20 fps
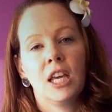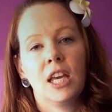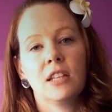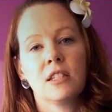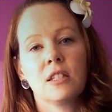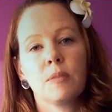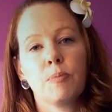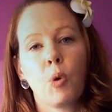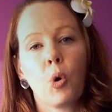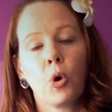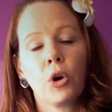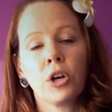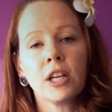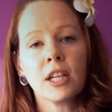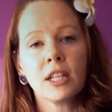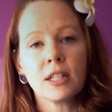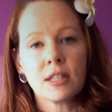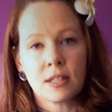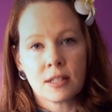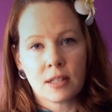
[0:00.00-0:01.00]
It's important
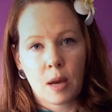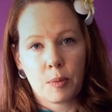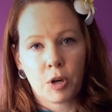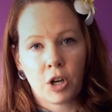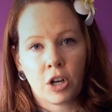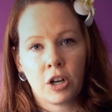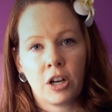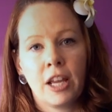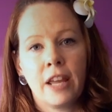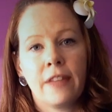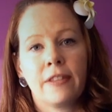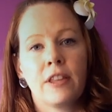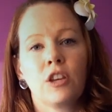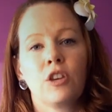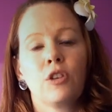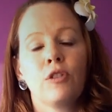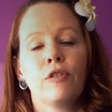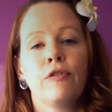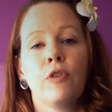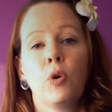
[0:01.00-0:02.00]
in summer
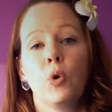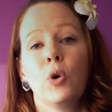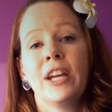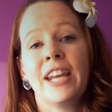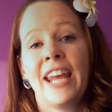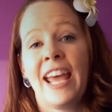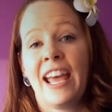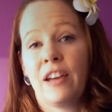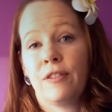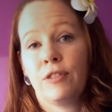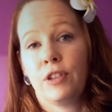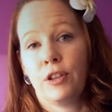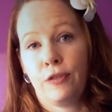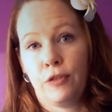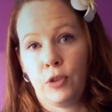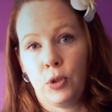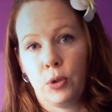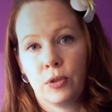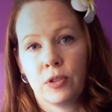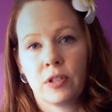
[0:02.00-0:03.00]
that you avoid heavy
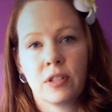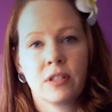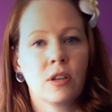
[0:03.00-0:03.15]
foods.